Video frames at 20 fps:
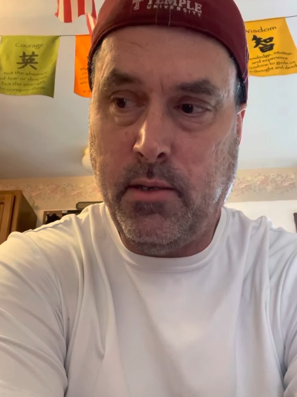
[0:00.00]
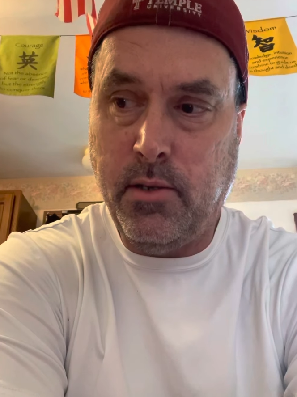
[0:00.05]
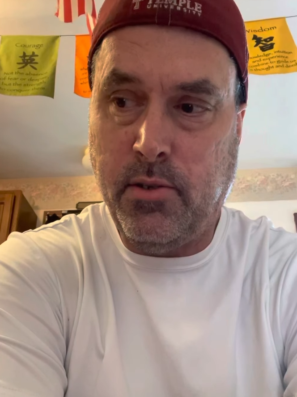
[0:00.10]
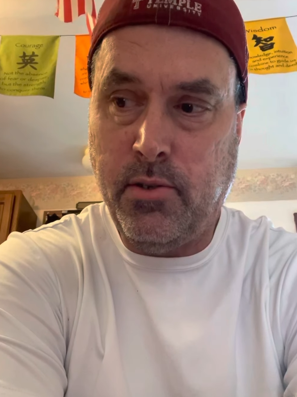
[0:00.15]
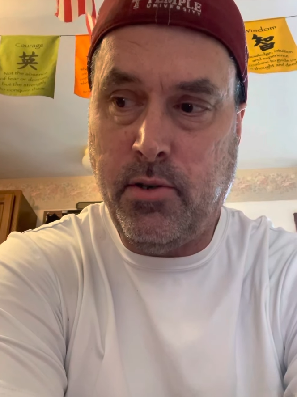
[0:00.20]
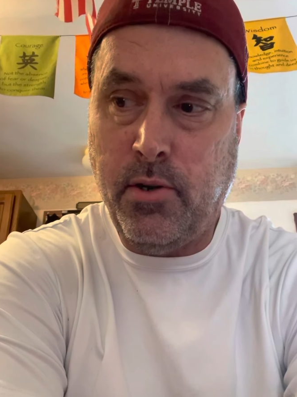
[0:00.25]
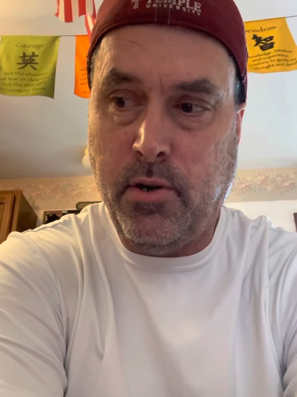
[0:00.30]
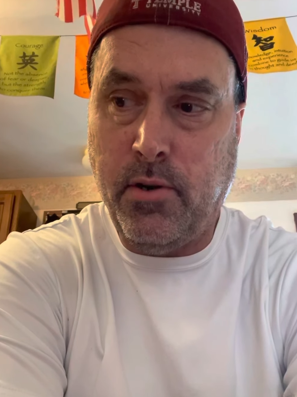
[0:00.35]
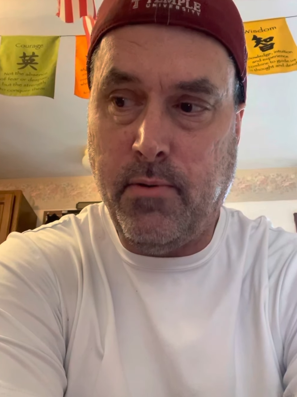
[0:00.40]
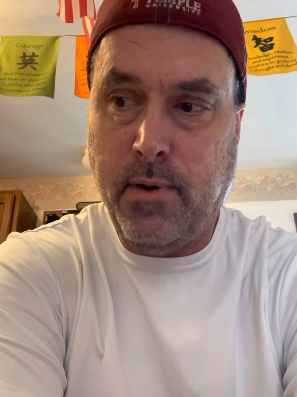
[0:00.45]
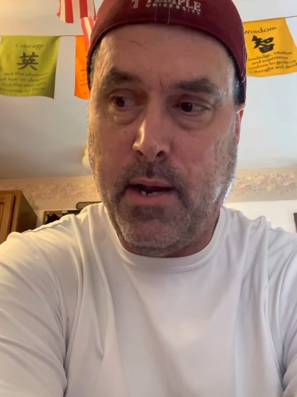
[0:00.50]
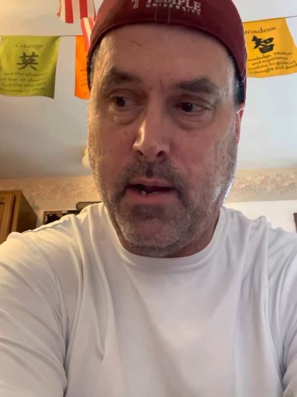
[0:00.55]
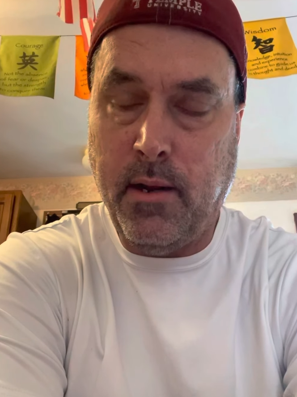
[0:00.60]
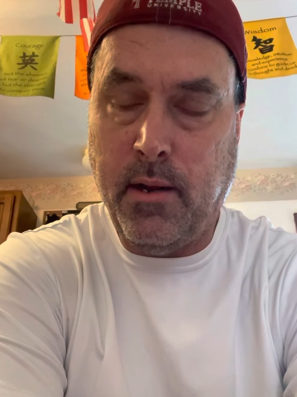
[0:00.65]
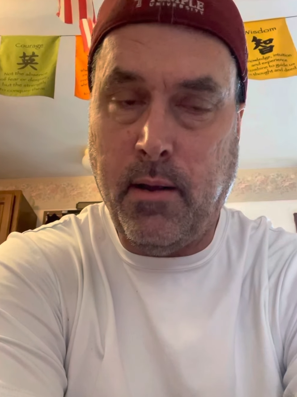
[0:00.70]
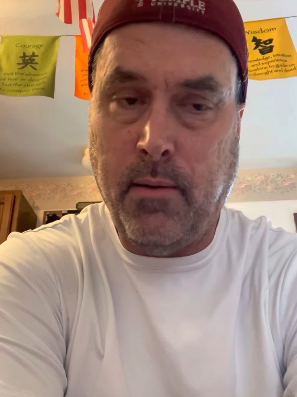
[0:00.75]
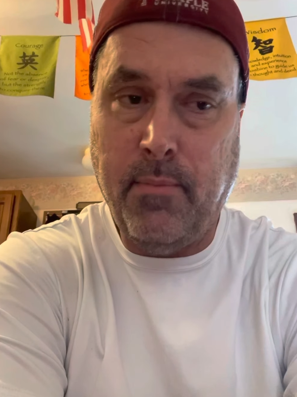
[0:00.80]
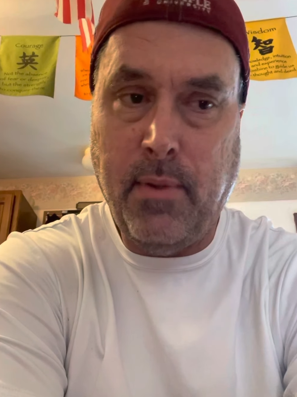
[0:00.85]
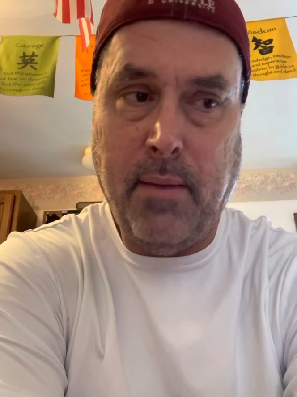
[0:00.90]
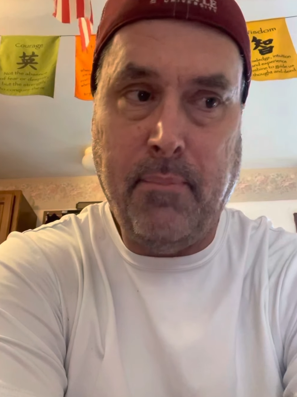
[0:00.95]
just turn around
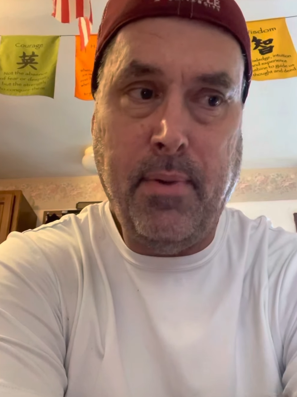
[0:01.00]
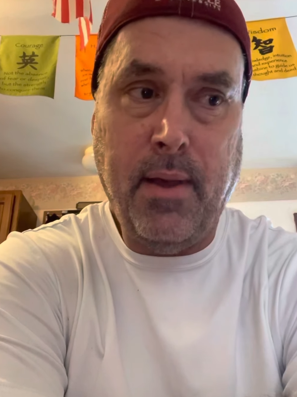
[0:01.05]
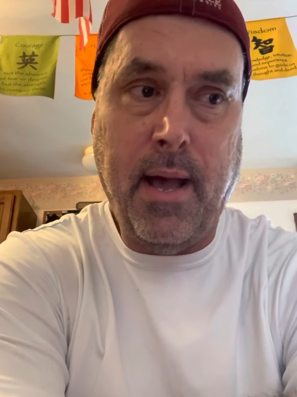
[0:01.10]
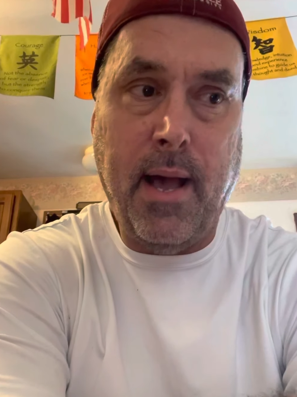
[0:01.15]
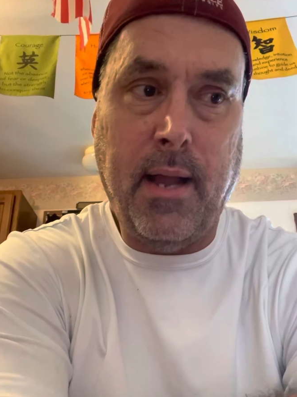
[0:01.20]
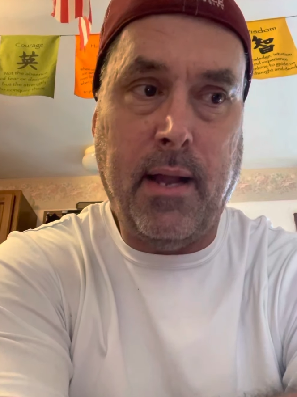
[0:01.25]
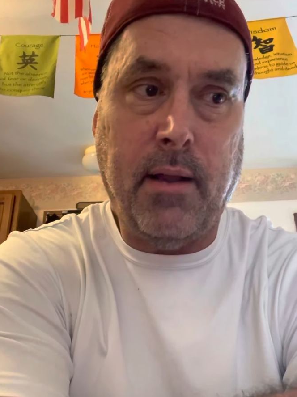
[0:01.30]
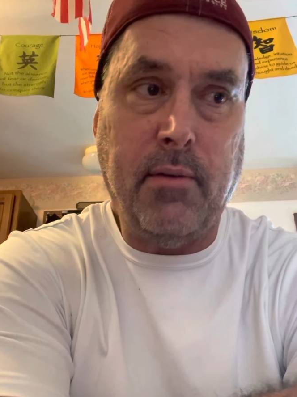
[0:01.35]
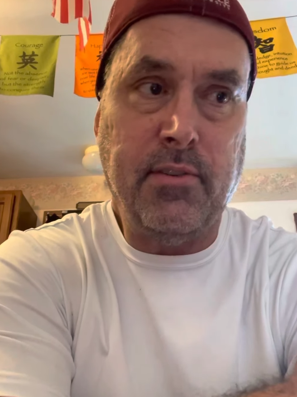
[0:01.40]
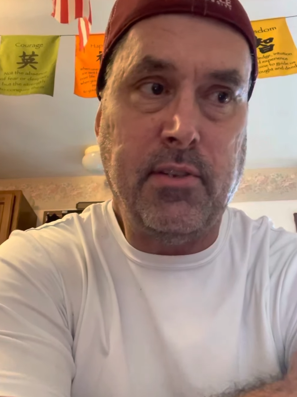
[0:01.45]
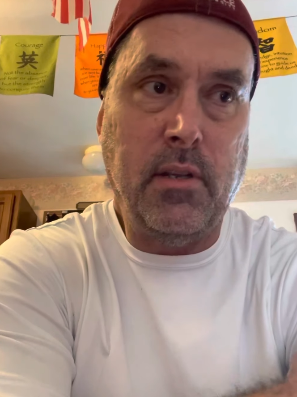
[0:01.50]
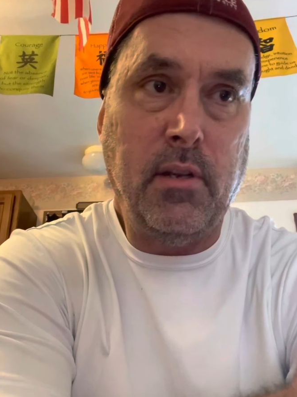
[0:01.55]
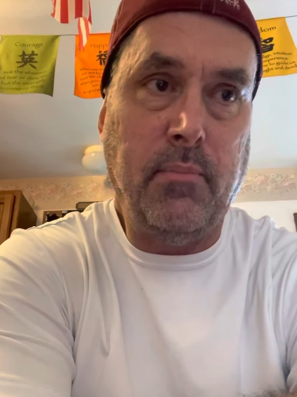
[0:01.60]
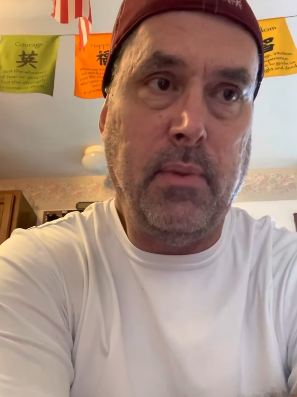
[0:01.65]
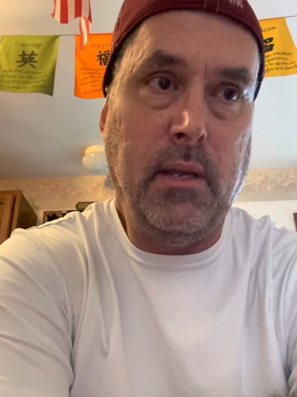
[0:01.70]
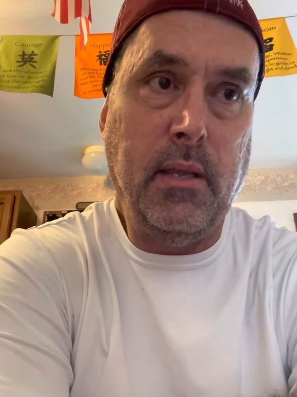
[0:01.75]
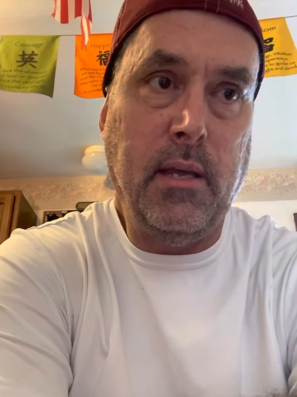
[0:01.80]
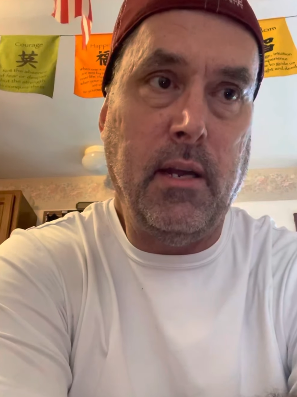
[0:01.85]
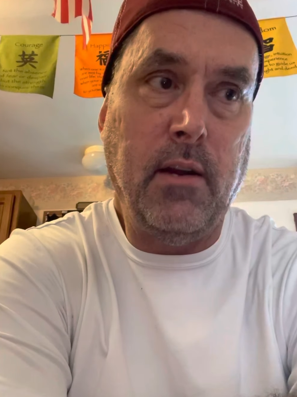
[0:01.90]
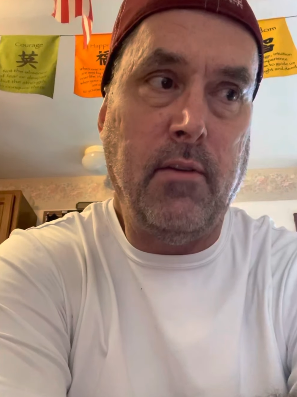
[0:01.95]
and come right back. I was going to
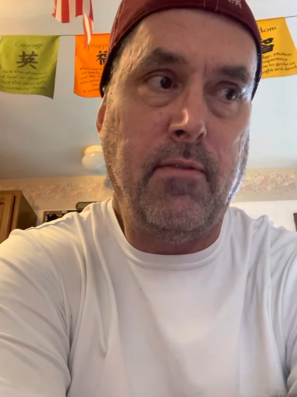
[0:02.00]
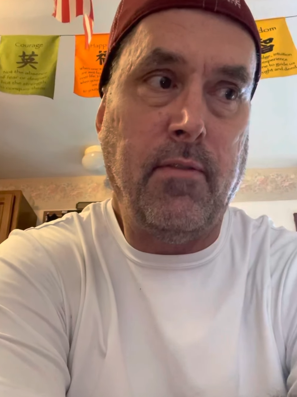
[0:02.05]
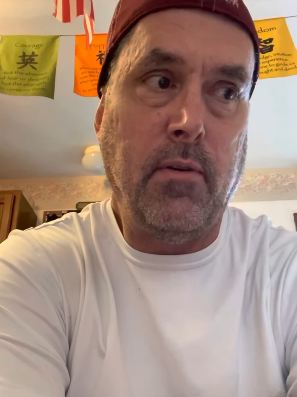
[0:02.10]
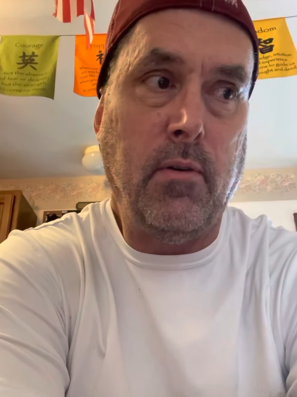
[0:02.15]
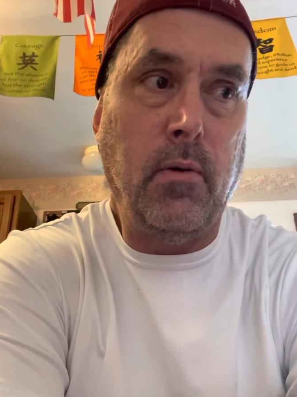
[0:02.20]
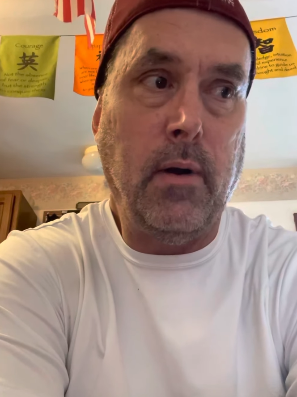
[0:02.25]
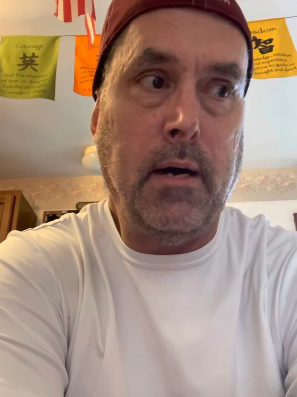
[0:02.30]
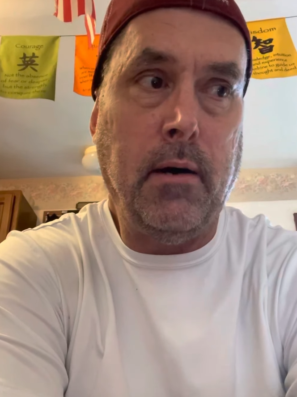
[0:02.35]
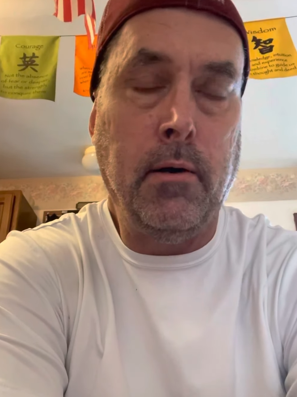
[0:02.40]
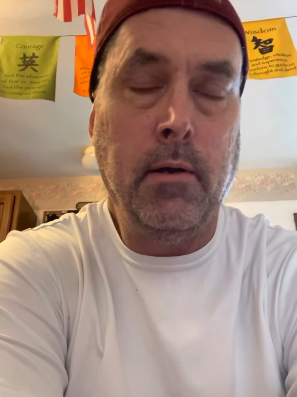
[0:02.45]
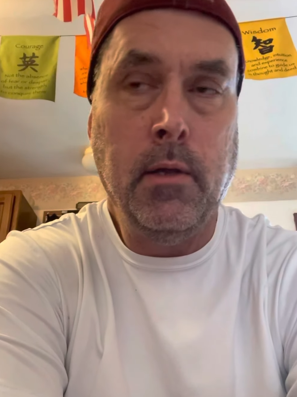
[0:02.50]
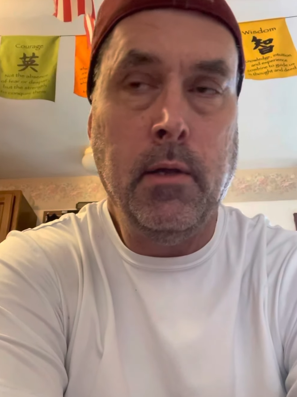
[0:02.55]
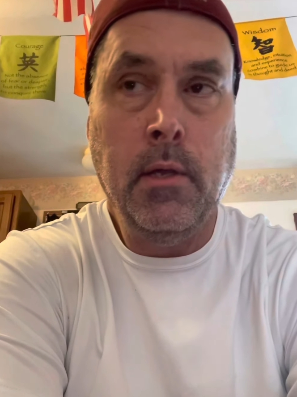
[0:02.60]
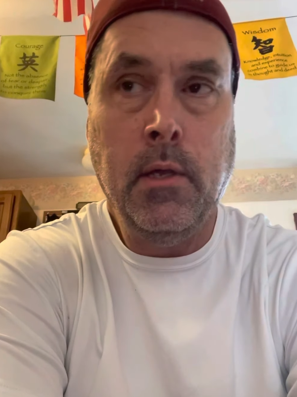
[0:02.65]
be there for a while.